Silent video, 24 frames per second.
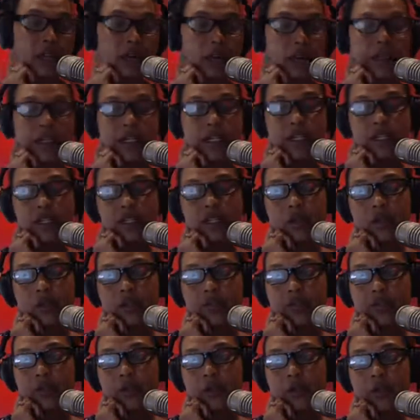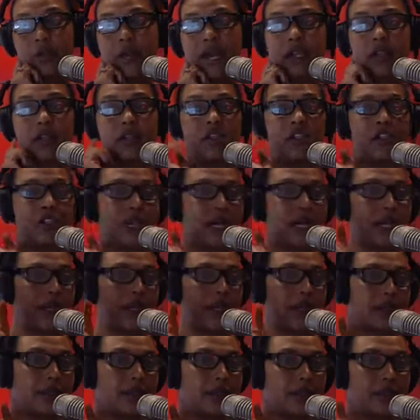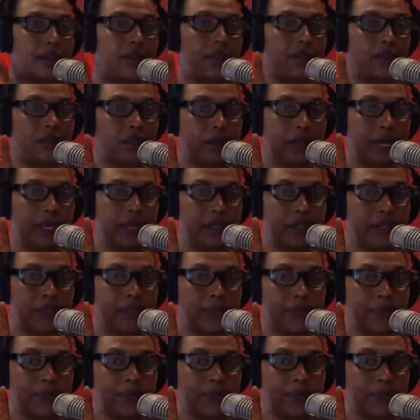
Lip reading: waiting until we feel better. Just do it.